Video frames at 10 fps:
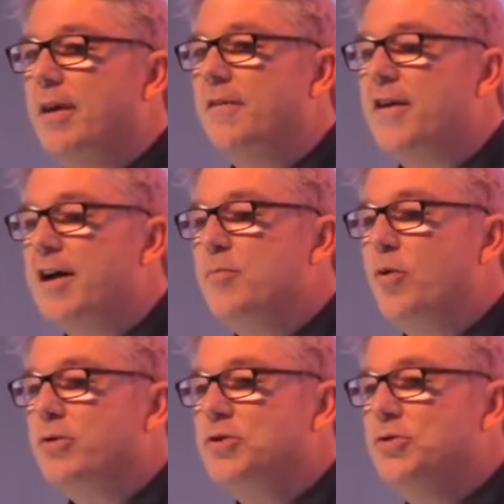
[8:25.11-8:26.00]
If I
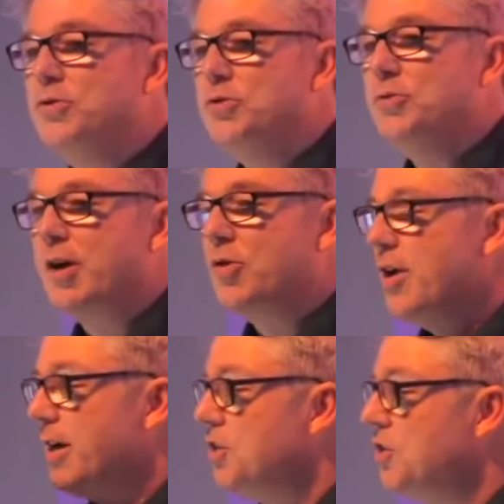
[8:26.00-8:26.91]
brought you to a
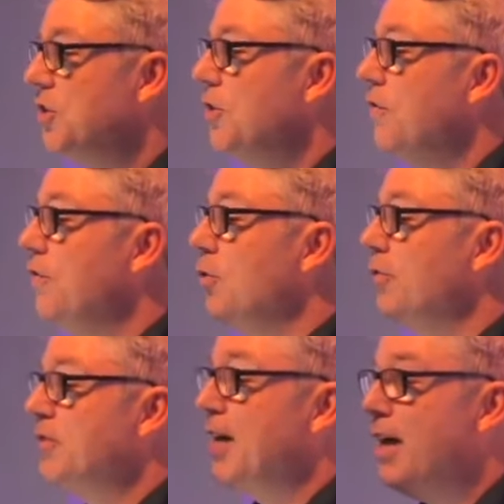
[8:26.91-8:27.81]
creche full
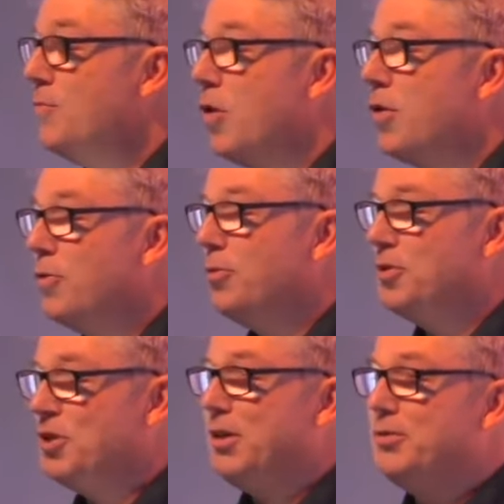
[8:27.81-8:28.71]
of
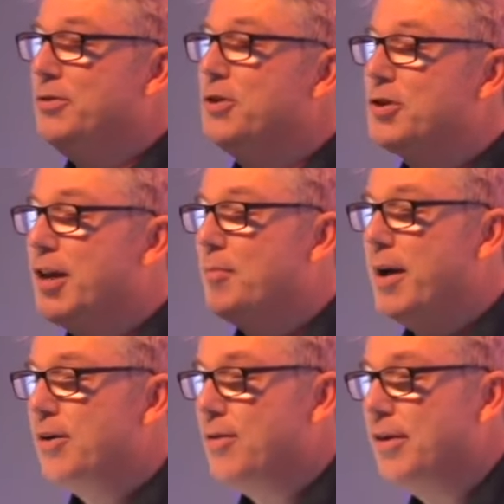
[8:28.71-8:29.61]
10-month-old children, just like
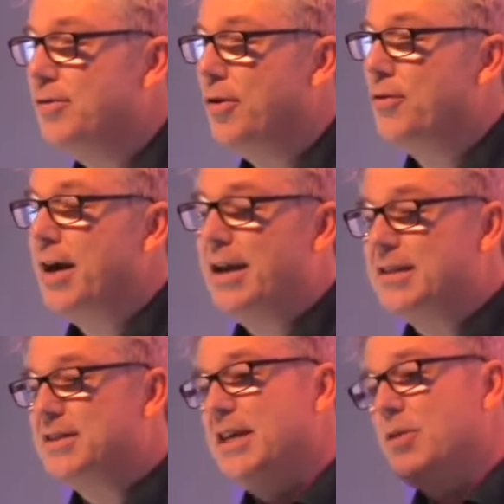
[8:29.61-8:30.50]
my granddaughter, and
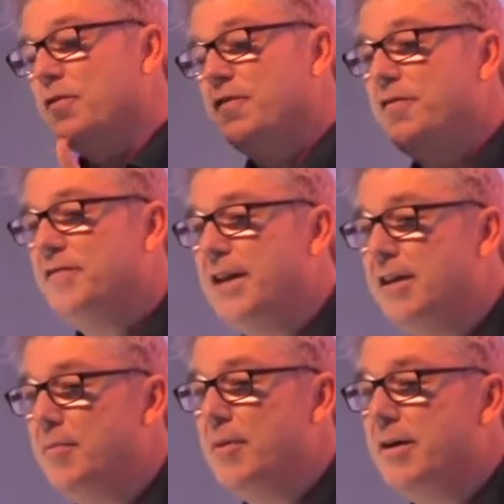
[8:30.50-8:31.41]
let's say there were 15
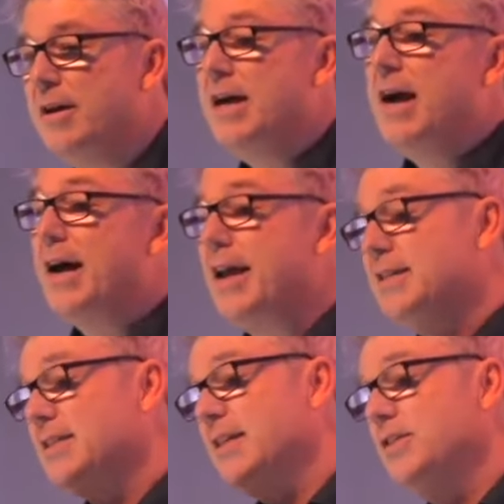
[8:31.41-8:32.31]
of them there, and I
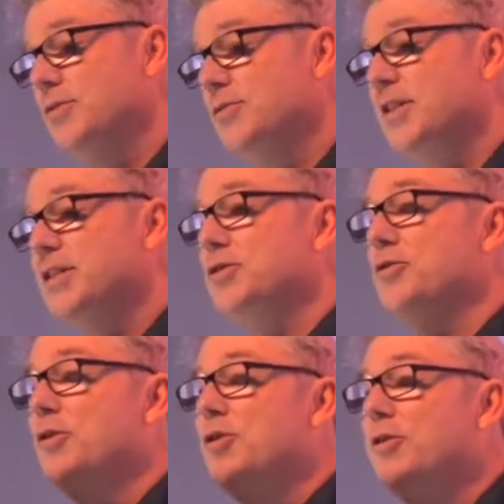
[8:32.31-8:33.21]
said to you,
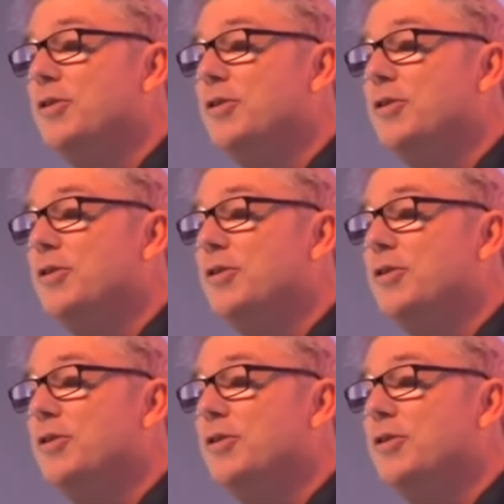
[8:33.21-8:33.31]
sister,